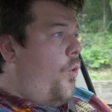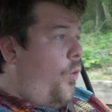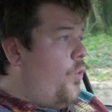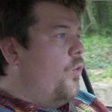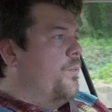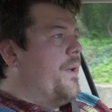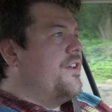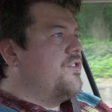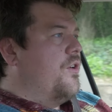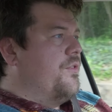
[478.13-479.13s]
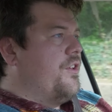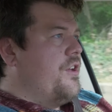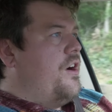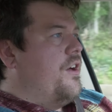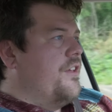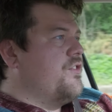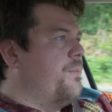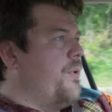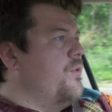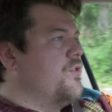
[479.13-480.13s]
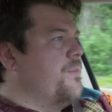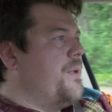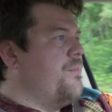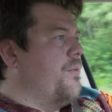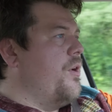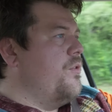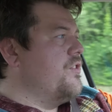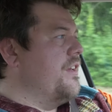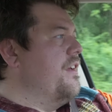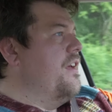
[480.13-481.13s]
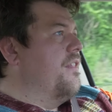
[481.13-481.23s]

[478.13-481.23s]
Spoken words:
all based on the car they're supposed to be promoting.